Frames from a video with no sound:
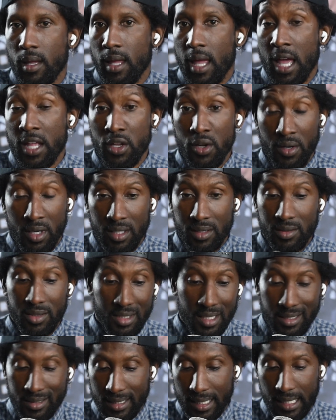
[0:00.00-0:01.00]
and you're
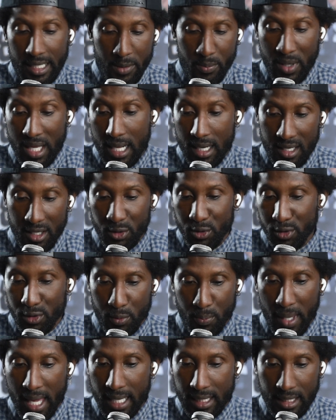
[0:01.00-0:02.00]
consistently being
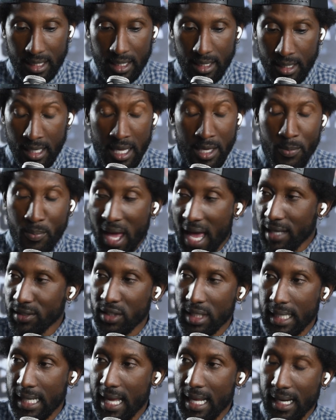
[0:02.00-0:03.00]
disrespected,
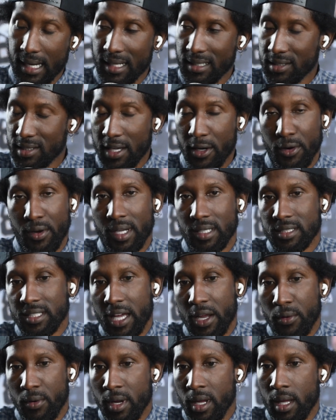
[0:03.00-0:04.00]
emasculated, et
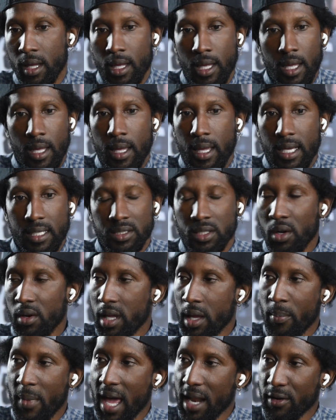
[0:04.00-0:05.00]
cetera, it's only
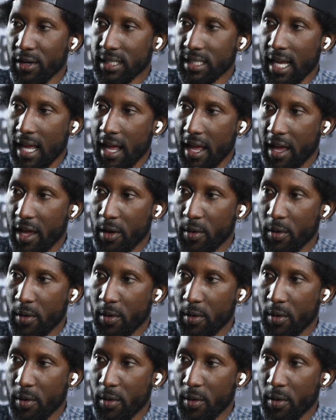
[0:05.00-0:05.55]
a matter of time.